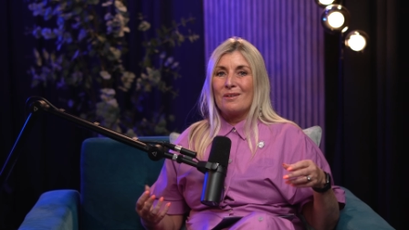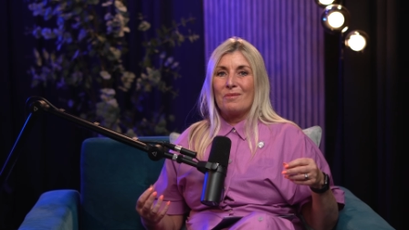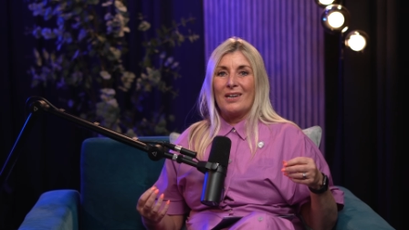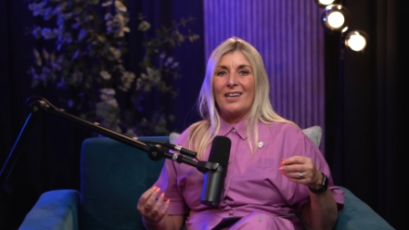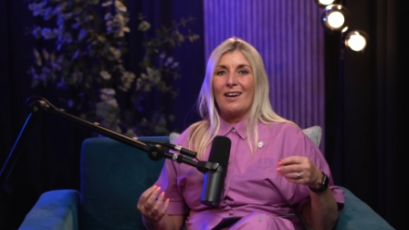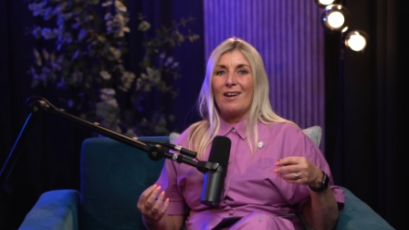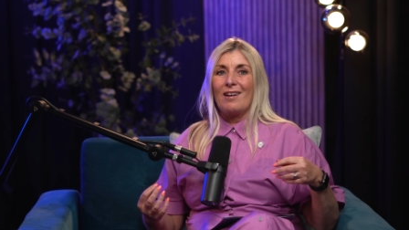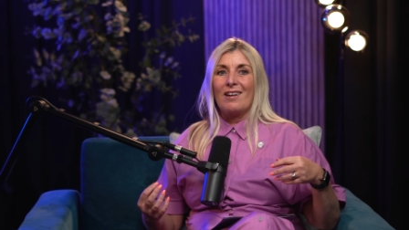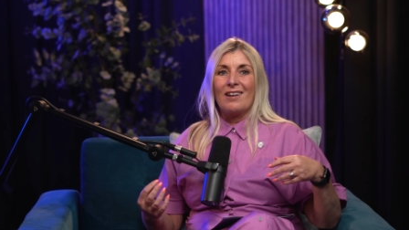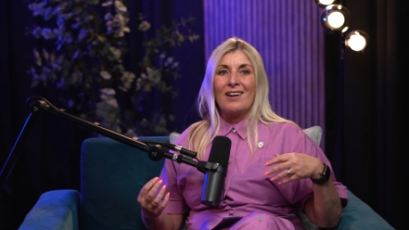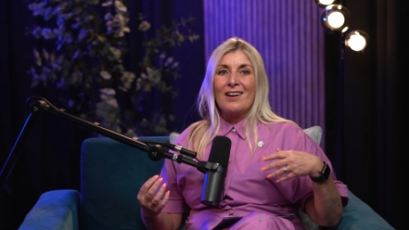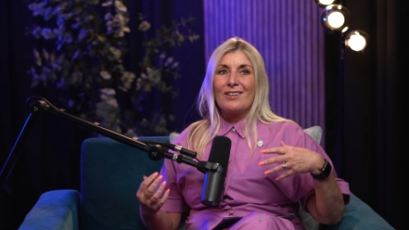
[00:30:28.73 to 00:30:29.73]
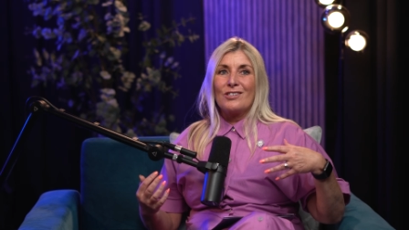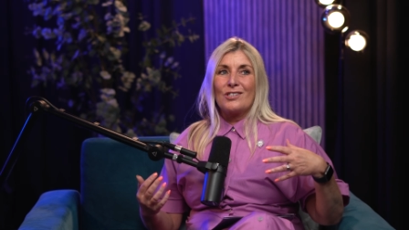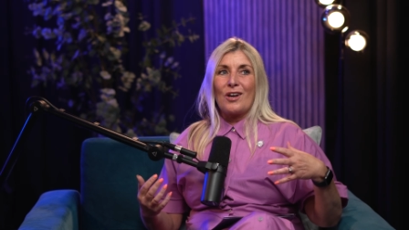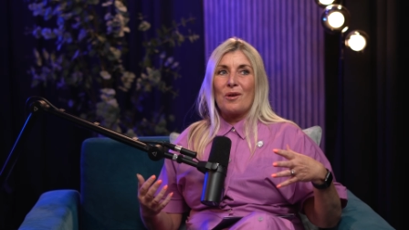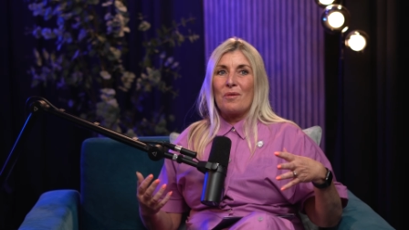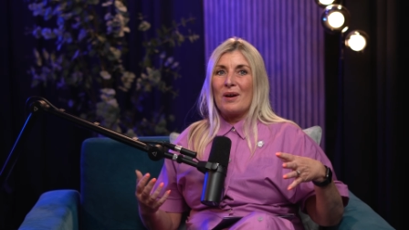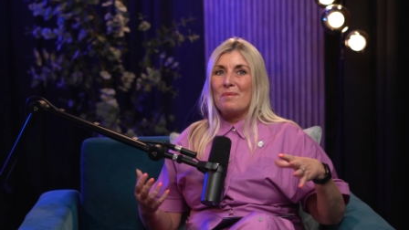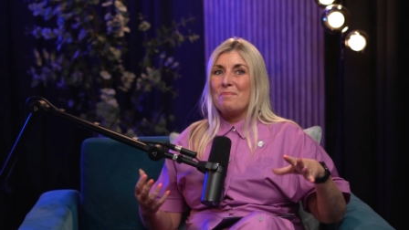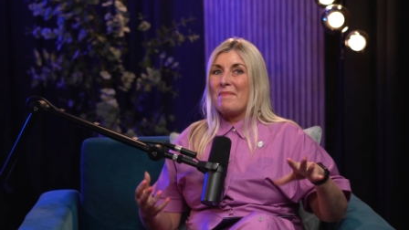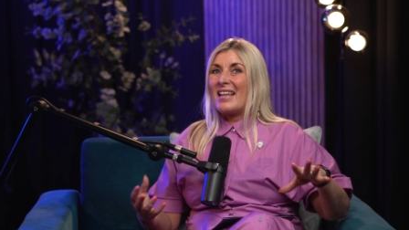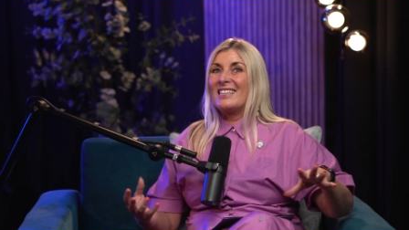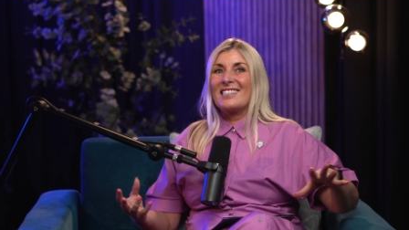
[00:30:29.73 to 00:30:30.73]
We are so
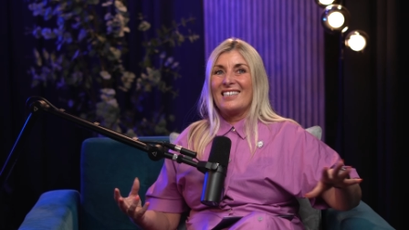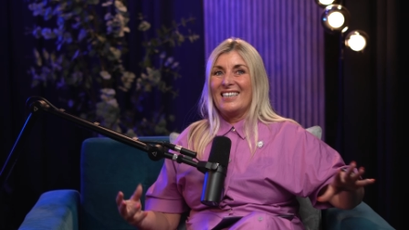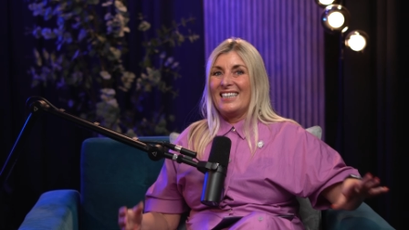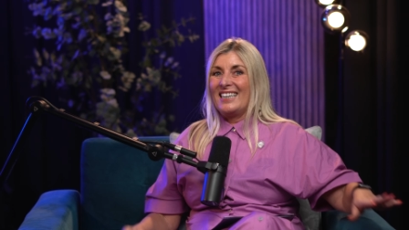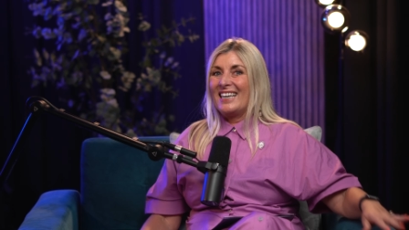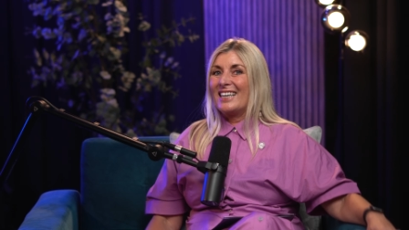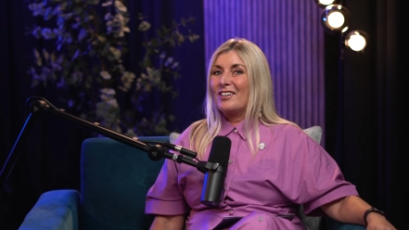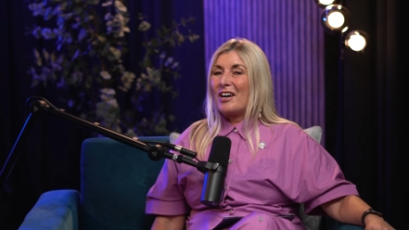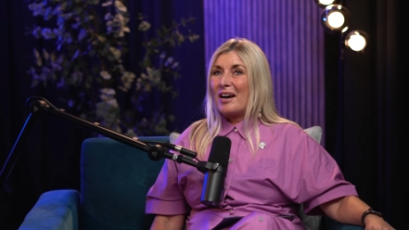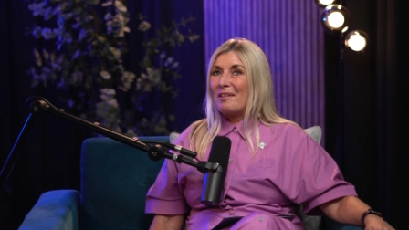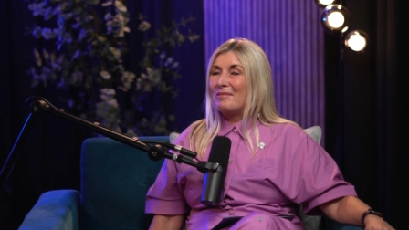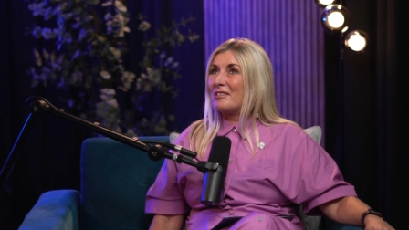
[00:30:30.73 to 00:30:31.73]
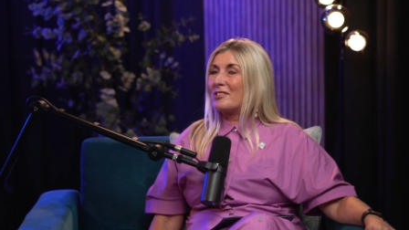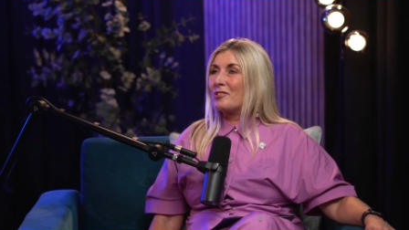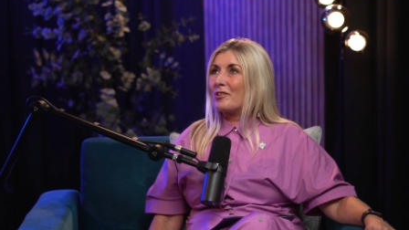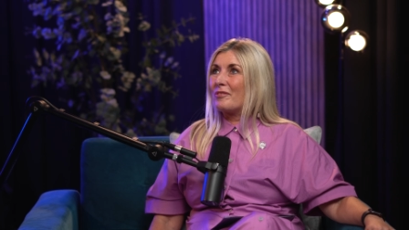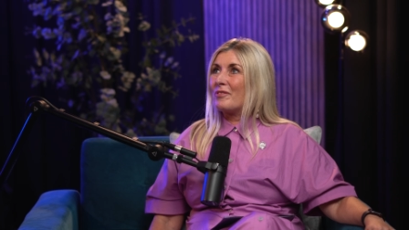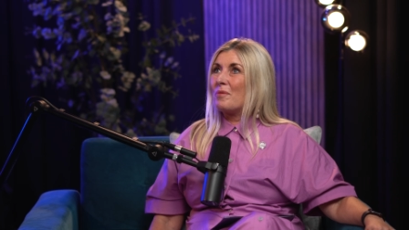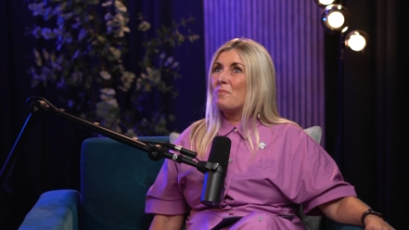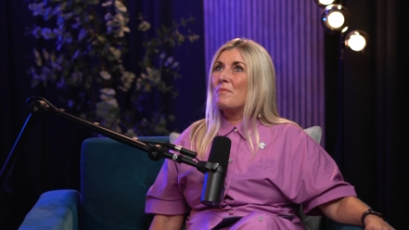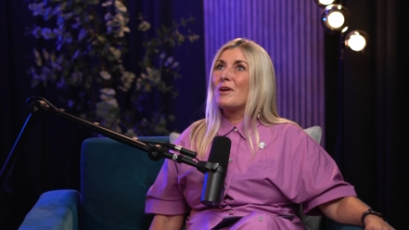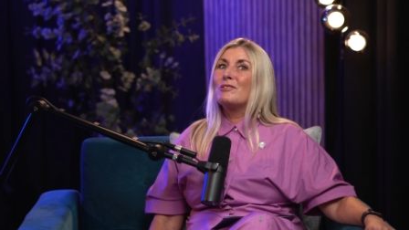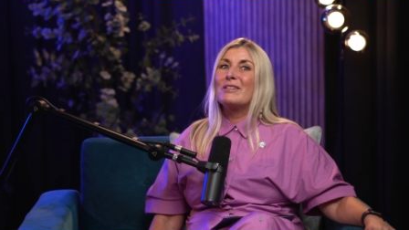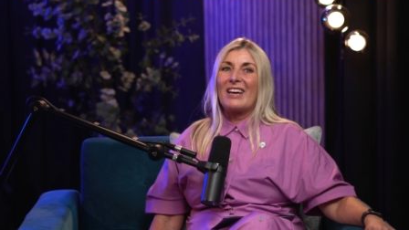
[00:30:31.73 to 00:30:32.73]
immensely uh, just sort of
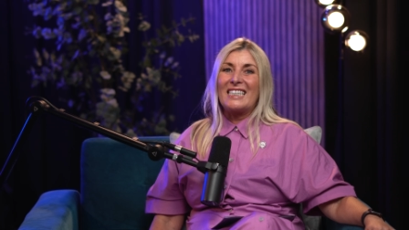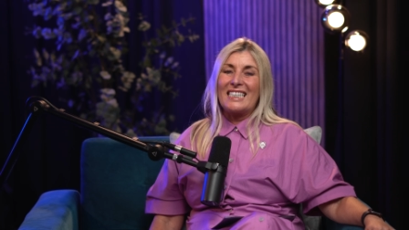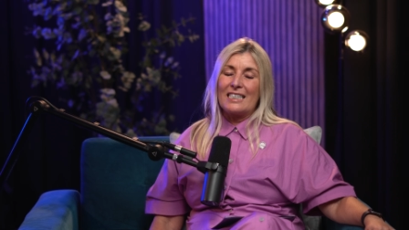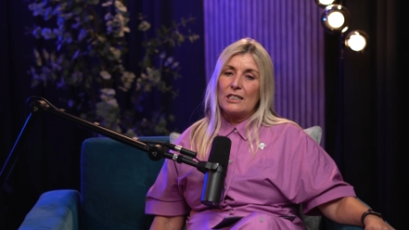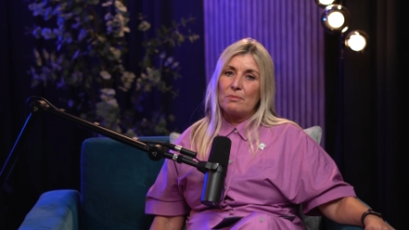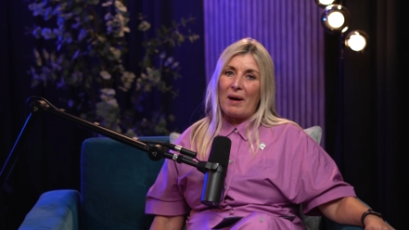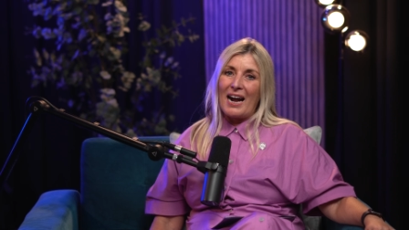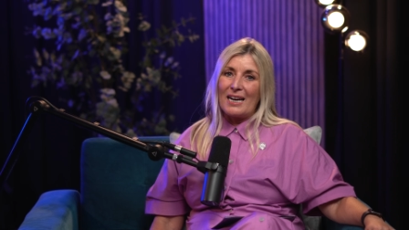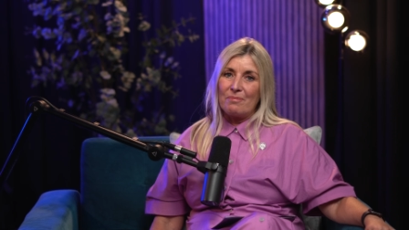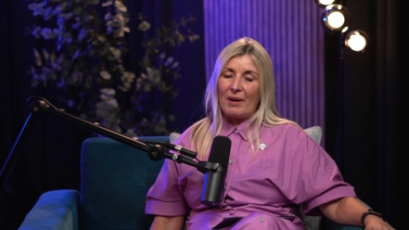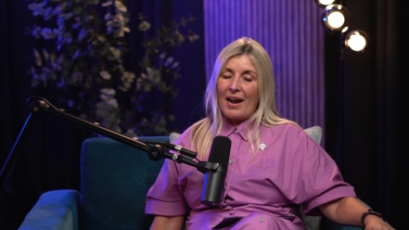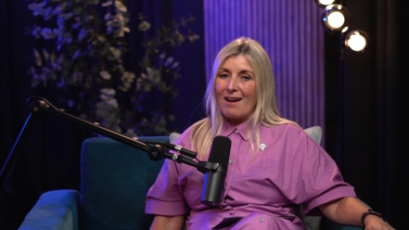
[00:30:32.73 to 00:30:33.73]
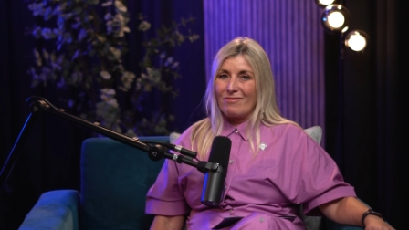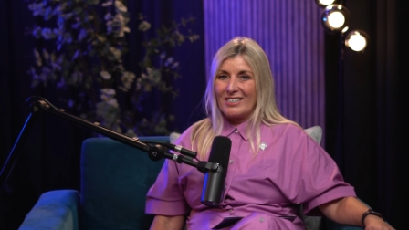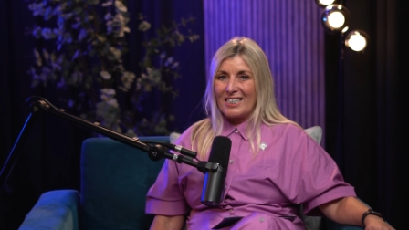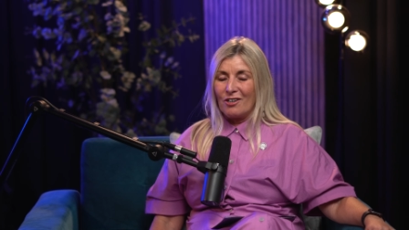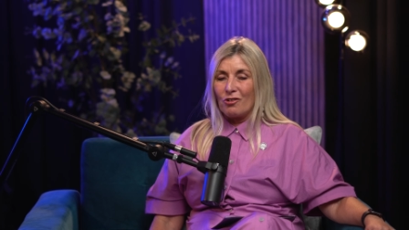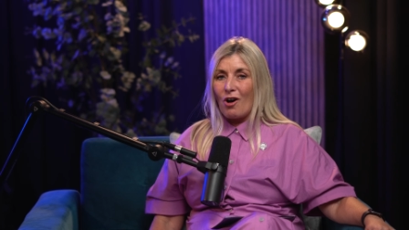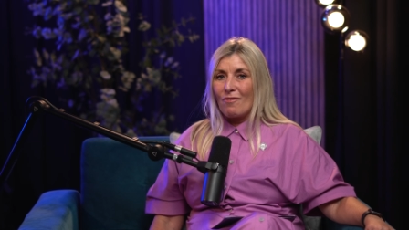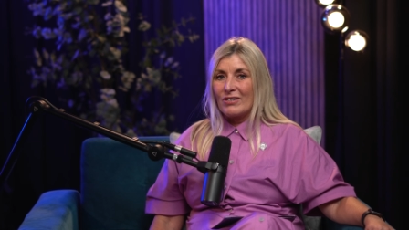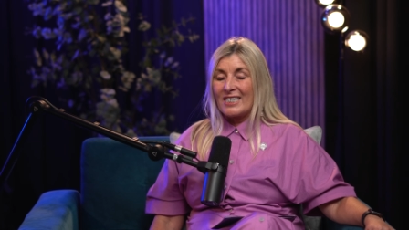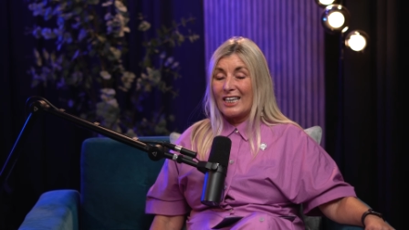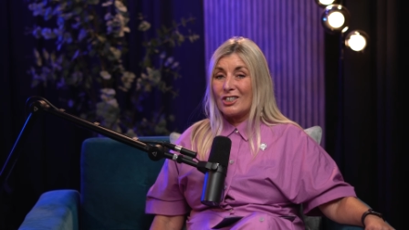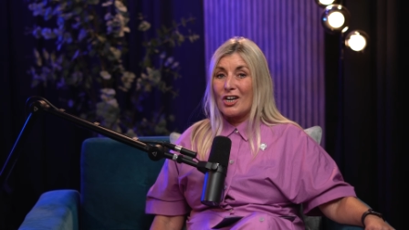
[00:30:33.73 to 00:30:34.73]
motivated, inspired by every single
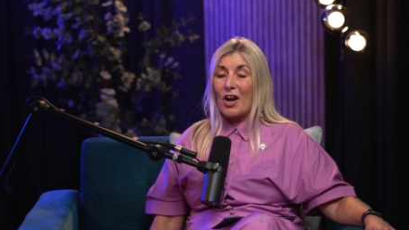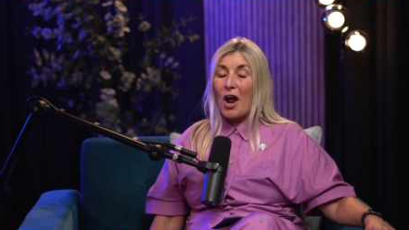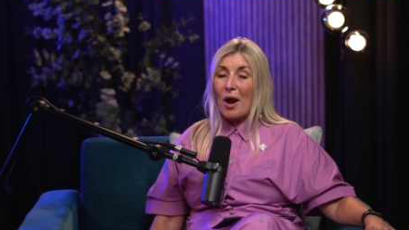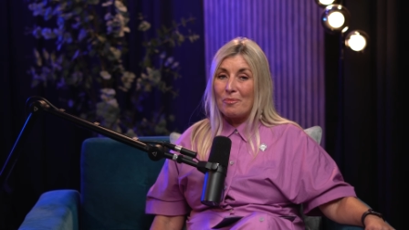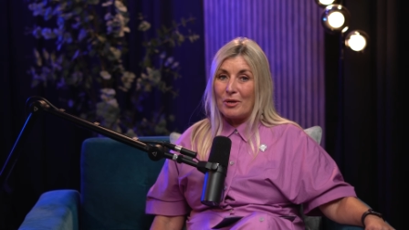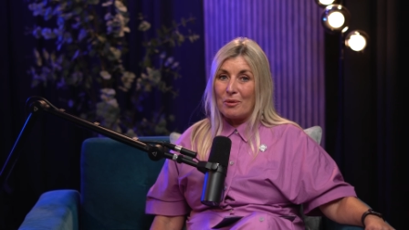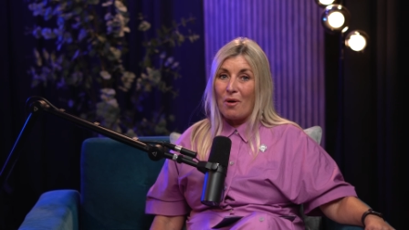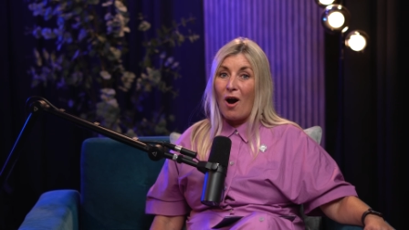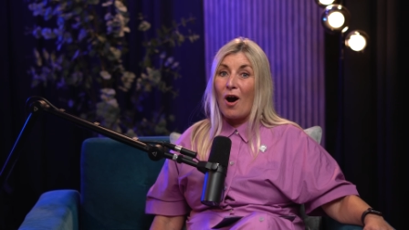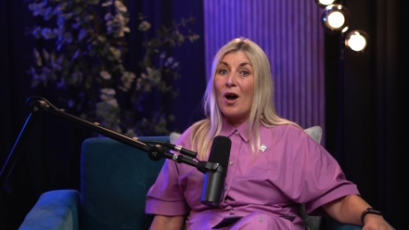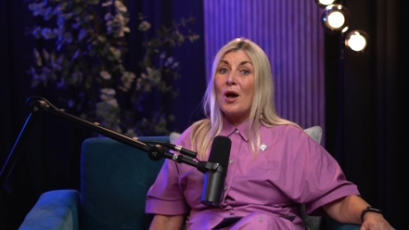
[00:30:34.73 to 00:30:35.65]
conversation. I hope you are.